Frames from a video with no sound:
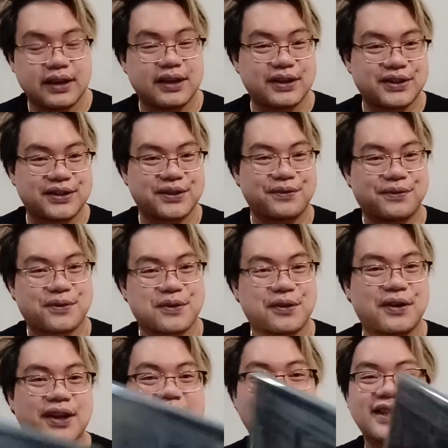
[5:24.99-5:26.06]
So of
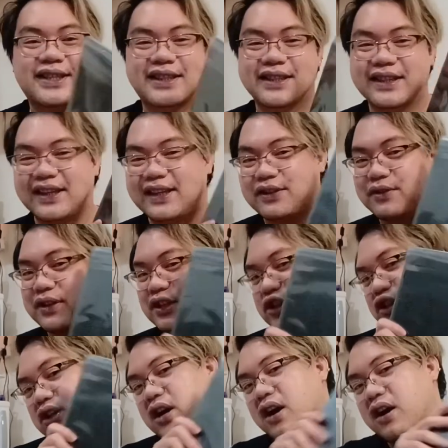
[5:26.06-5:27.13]
course, ito na
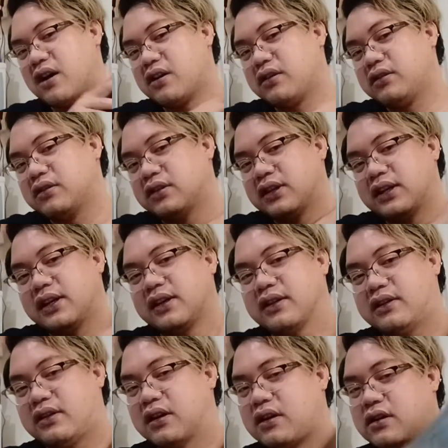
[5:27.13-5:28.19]
siya.
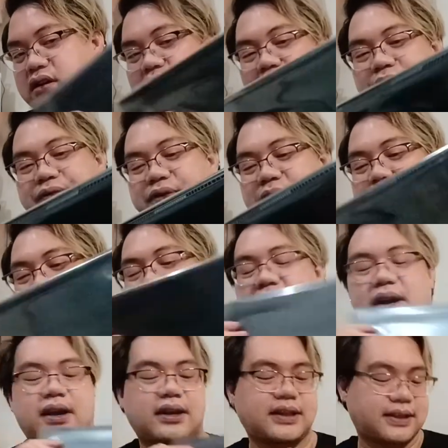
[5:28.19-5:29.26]
Naka-cover
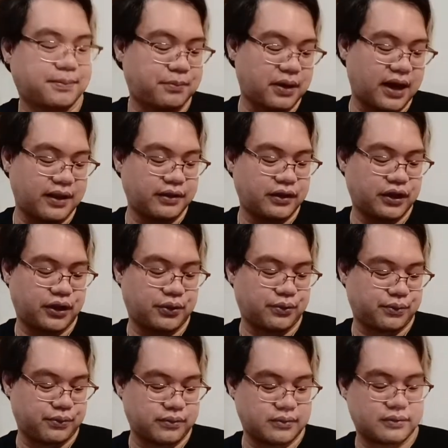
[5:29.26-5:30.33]
pa. It's brand
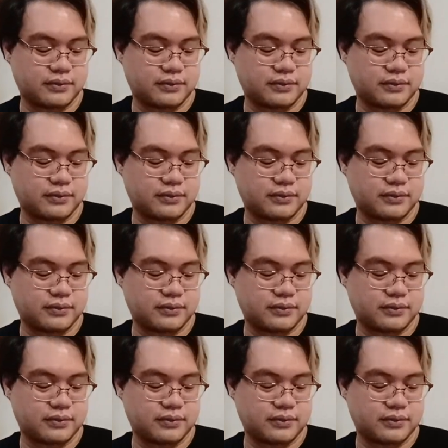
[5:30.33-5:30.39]
new.